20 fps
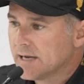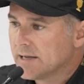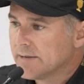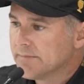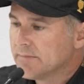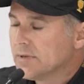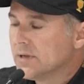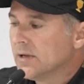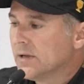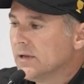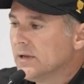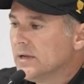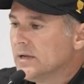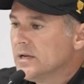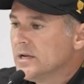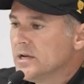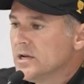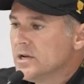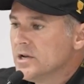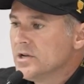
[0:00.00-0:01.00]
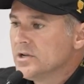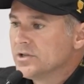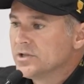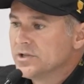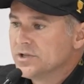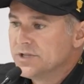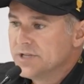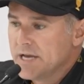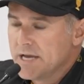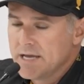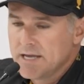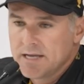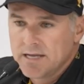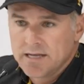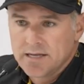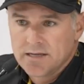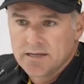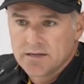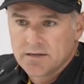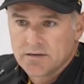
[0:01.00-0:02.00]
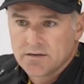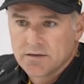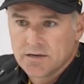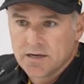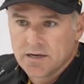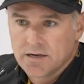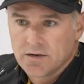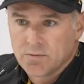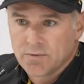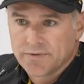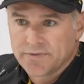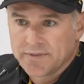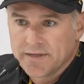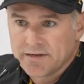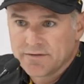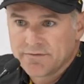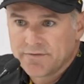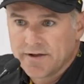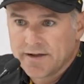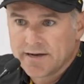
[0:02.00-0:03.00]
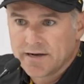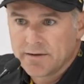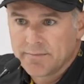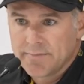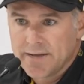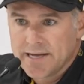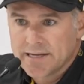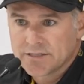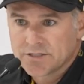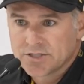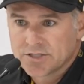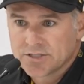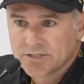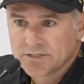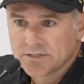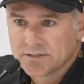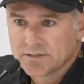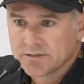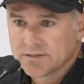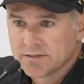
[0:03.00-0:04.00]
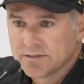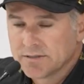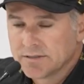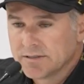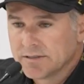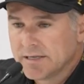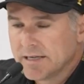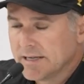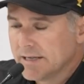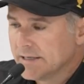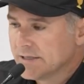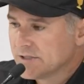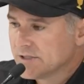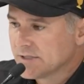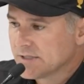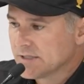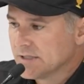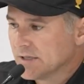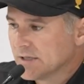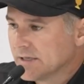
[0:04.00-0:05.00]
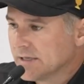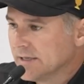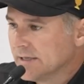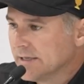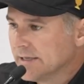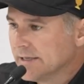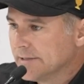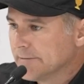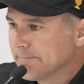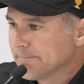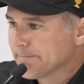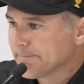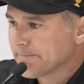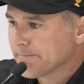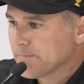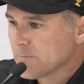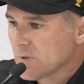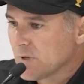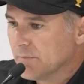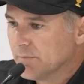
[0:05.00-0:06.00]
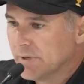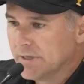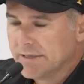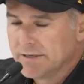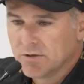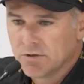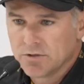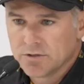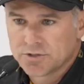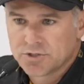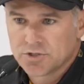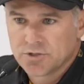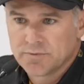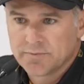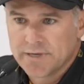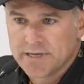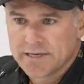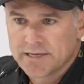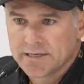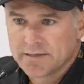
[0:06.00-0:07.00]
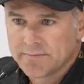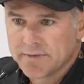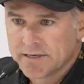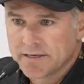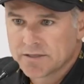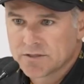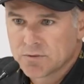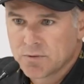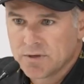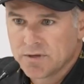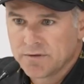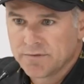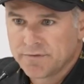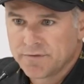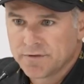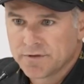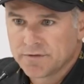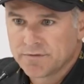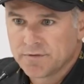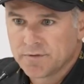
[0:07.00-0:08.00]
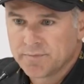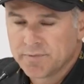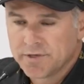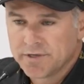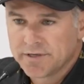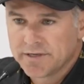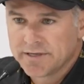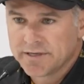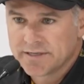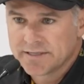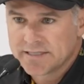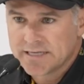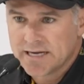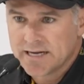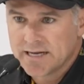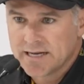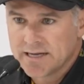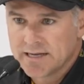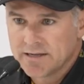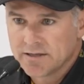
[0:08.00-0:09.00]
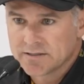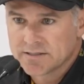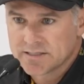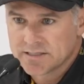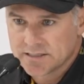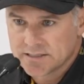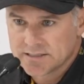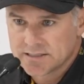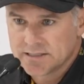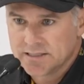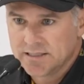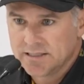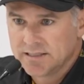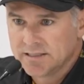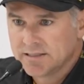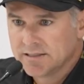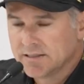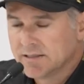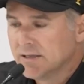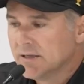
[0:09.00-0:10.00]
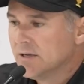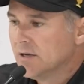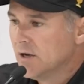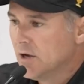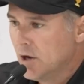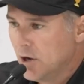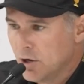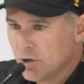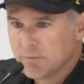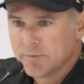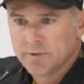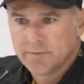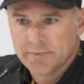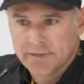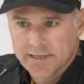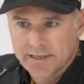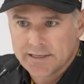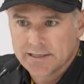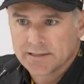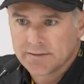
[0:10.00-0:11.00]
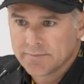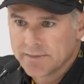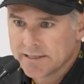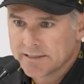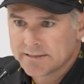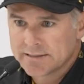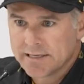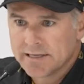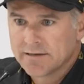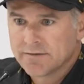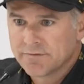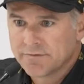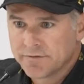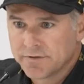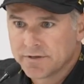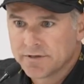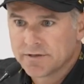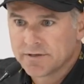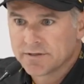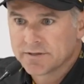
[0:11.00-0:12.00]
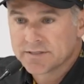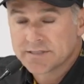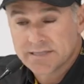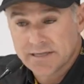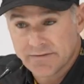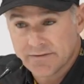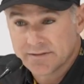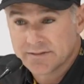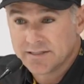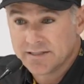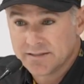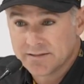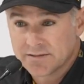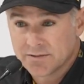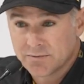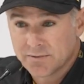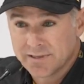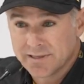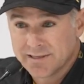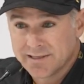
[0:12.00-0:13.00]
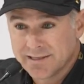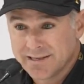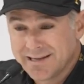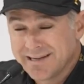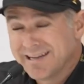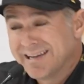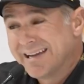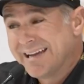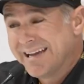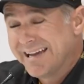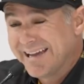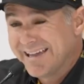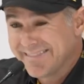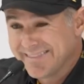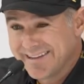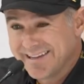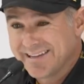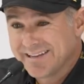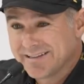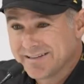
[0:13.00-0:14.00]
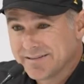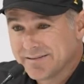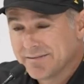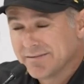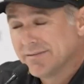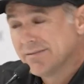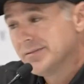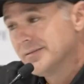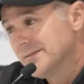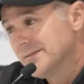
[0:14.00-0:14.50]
time today with that final match and just looking at Billy Horschel making about a 12-footer for birdie to tie on 16, Homer making about 10-footer on 17 to win, and then